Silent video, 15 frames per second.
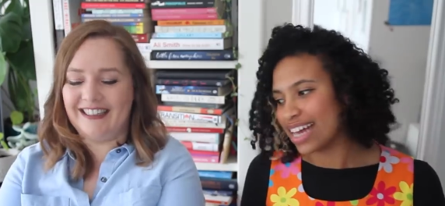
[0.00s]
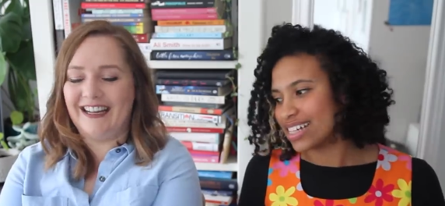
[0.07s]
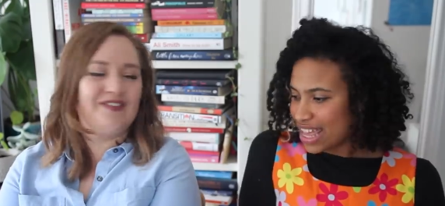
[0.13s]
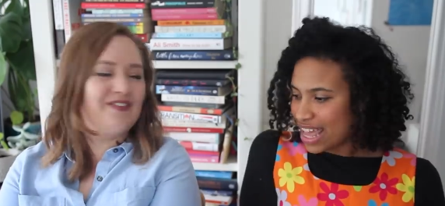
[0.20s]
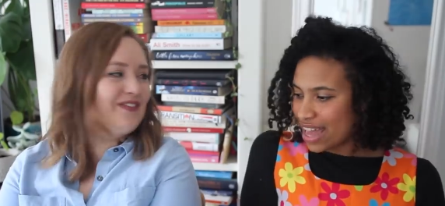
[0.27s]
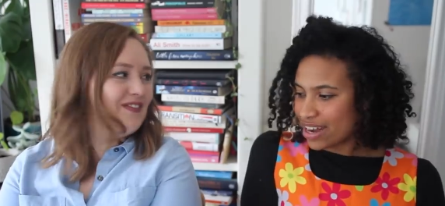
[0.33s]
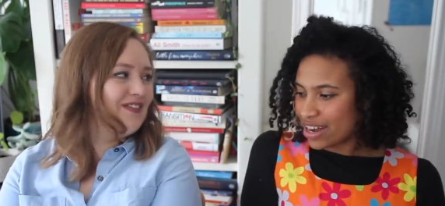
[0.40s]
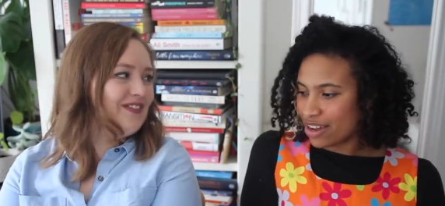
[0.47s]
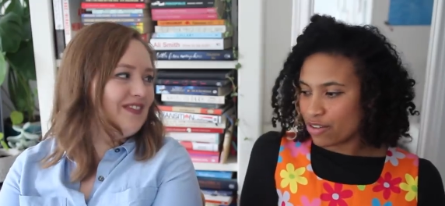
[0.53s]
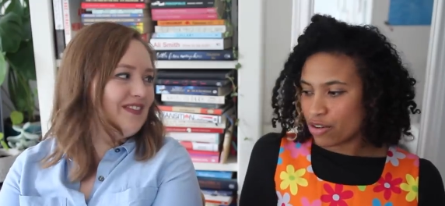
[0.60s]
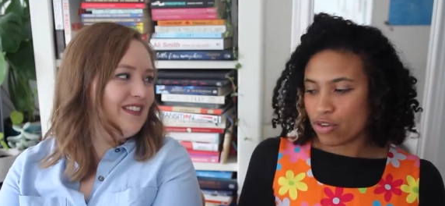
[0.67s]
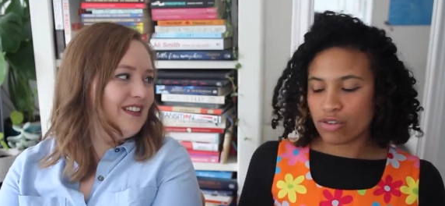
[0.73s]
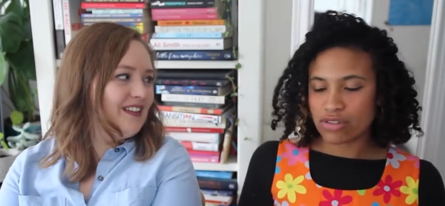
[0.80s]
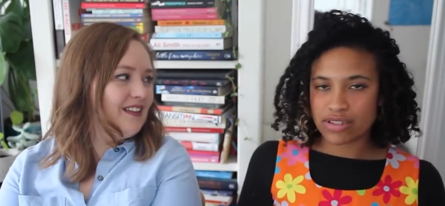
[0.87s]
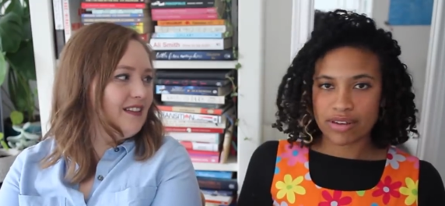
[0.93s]
Speaker 1: it. Yeah, no,
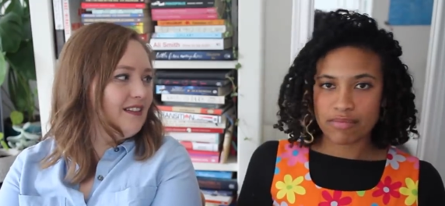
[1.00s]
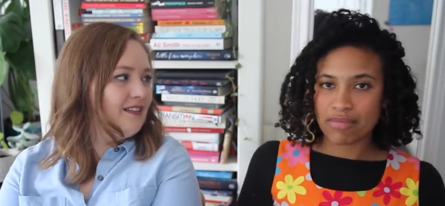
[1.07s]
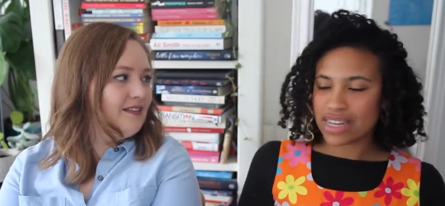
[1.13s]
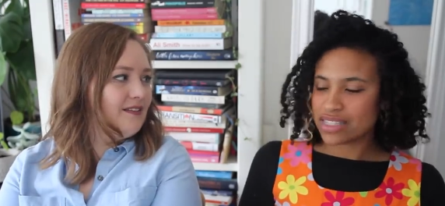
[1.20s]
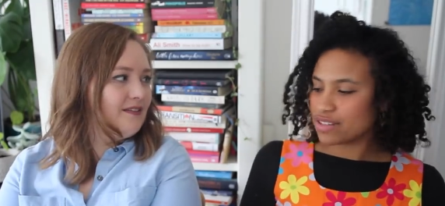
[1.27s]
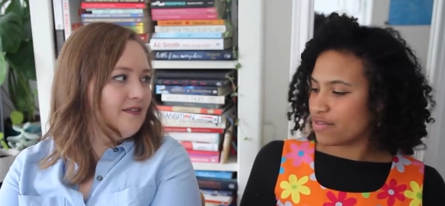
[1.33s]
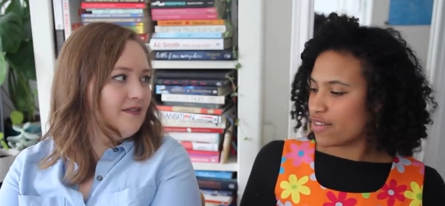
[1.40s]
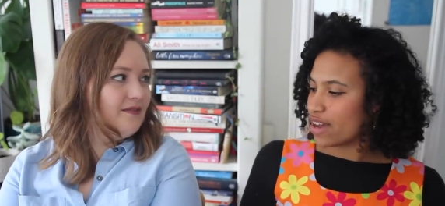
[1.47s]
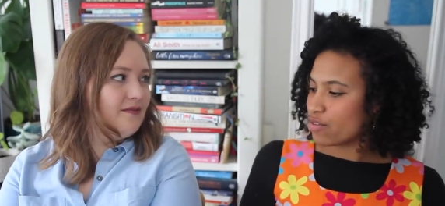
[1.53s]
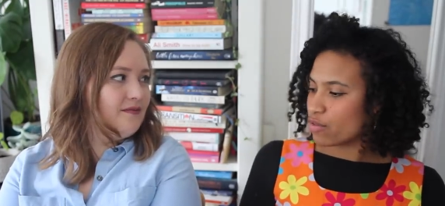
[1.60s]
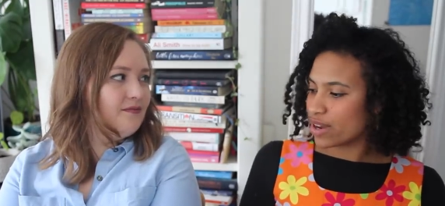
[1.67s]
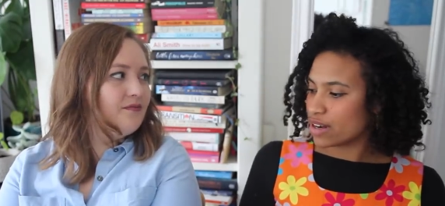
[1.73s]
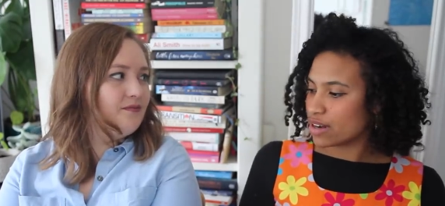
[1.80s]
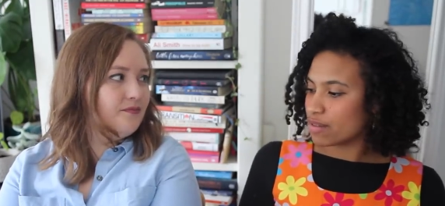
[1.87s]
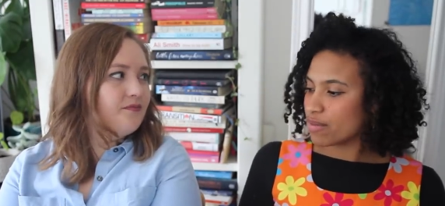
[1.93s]
also massive fan of
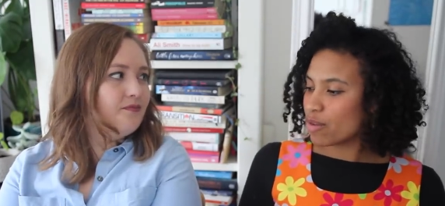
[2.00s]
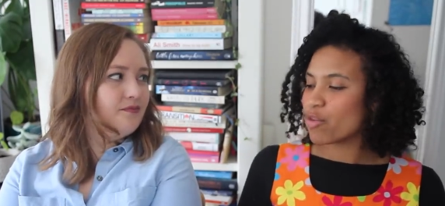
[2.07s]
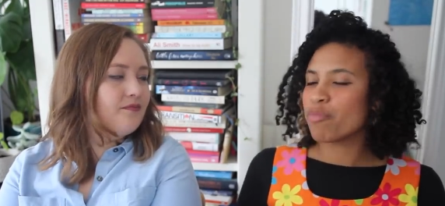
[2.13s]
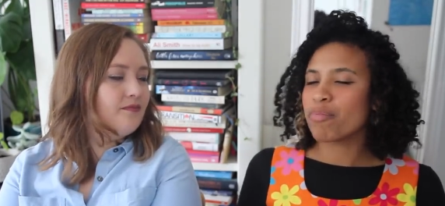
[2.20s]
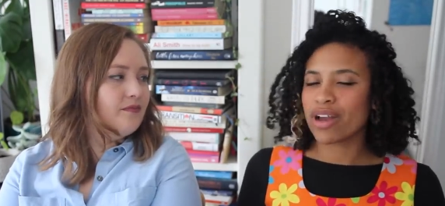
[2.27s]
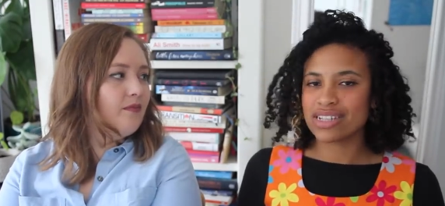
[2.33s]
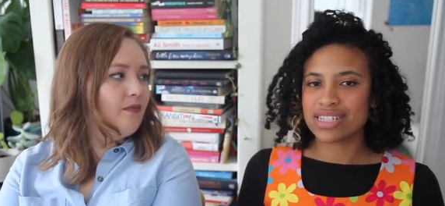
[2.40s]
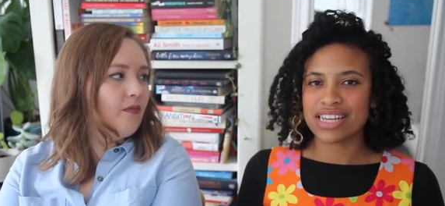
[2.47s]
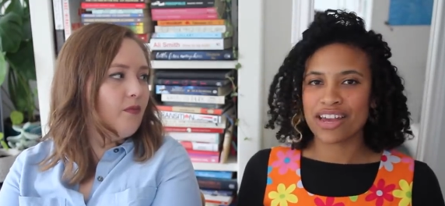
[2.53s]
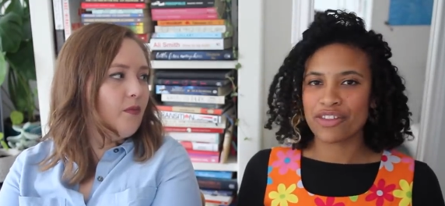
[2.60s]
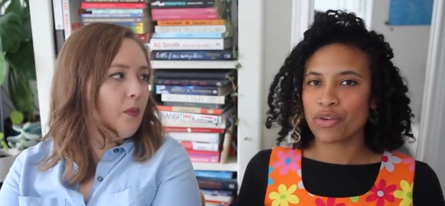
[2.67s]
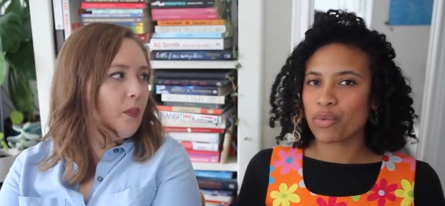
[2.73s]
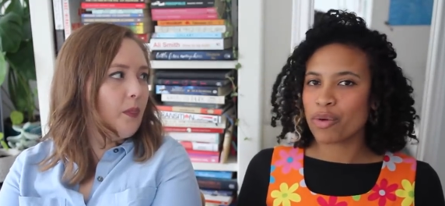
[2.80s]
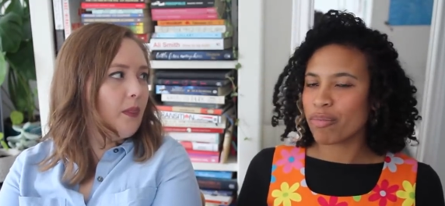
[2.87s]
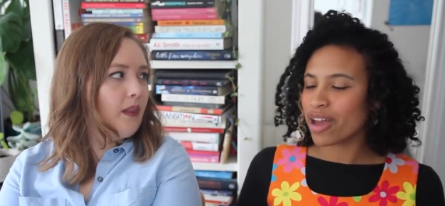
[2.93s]
Wyndham, and we're both saying
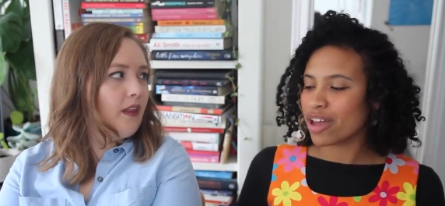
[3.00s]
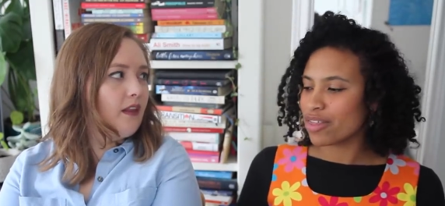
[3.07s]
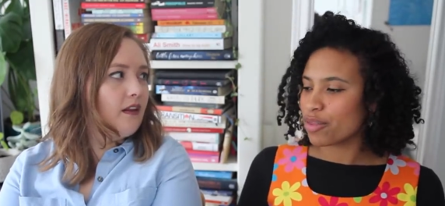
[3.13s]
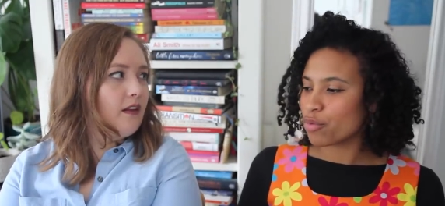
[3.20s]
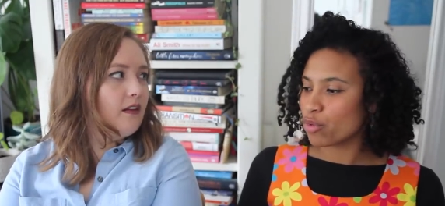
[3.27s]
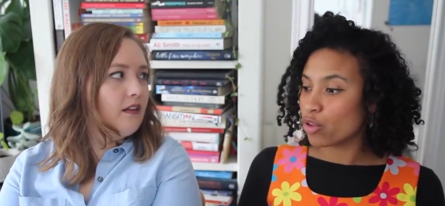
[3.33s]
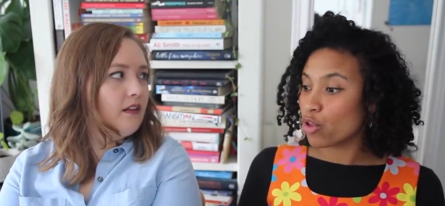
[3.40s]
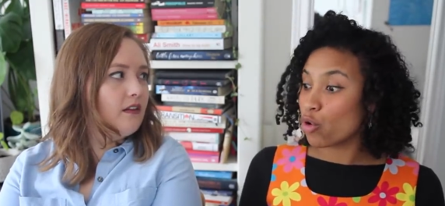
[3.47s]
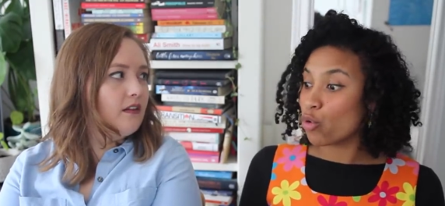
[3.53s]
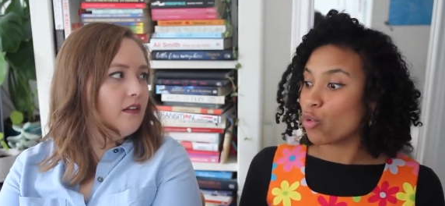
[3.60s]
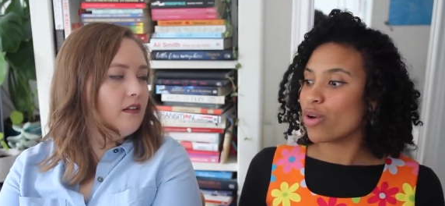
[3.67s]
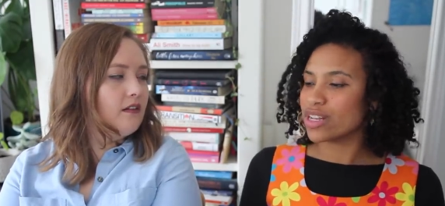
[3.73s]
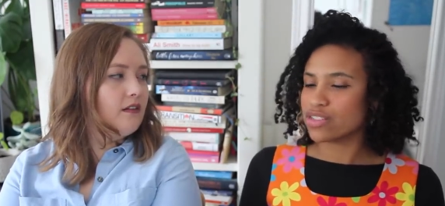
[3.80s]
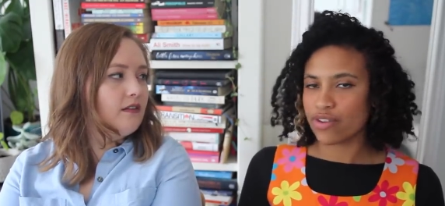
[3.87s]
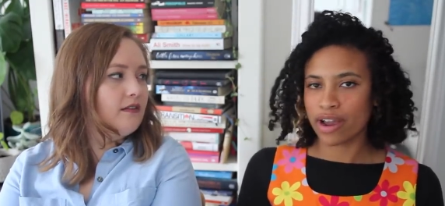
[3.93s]
that we both will
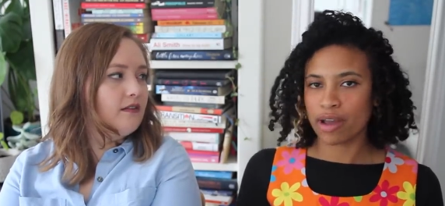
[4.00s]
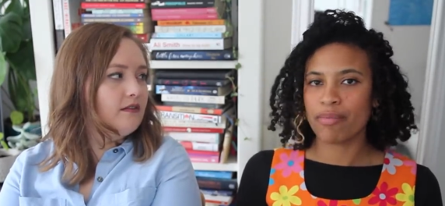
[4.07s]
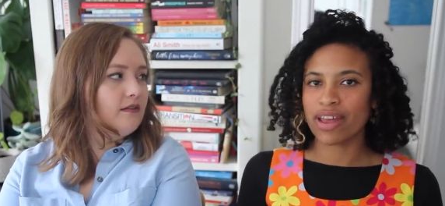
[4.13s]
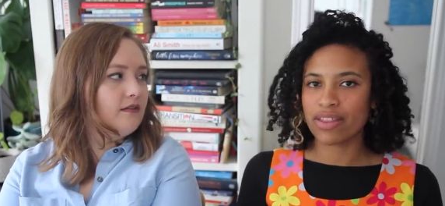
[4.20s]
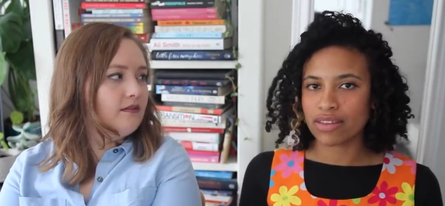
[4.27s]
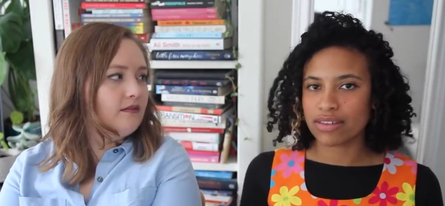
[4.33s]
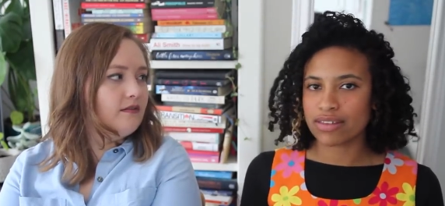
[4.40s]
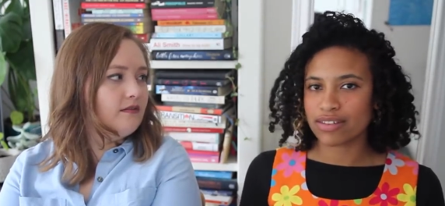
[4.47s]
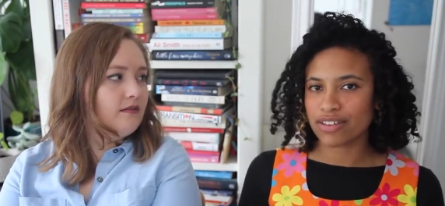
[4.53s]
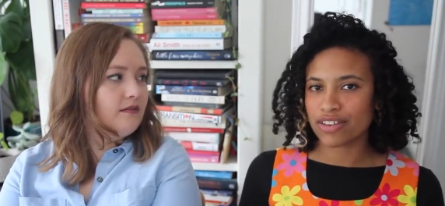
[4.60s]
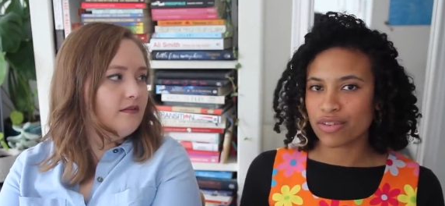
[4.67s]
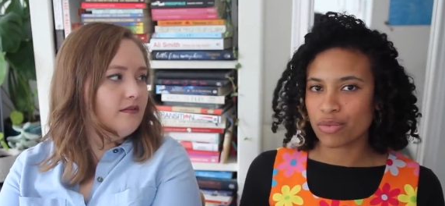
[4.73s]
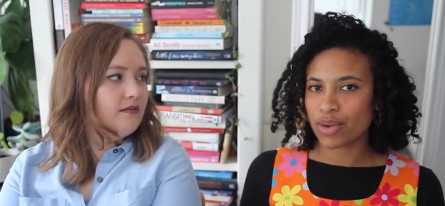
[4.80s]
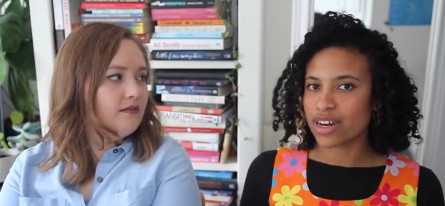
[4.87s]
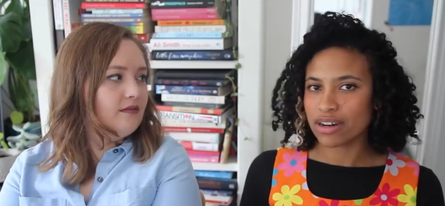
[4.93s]
always recommend
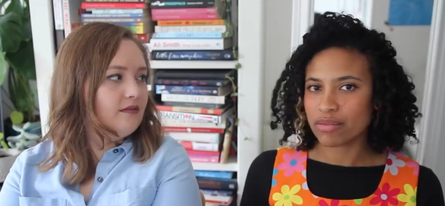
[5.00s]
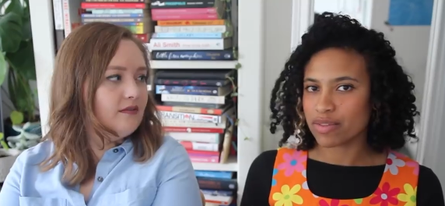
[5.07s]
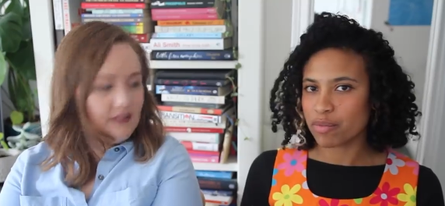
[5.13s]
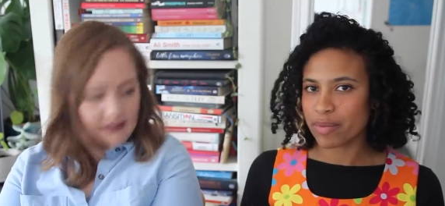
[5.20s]
Wyndham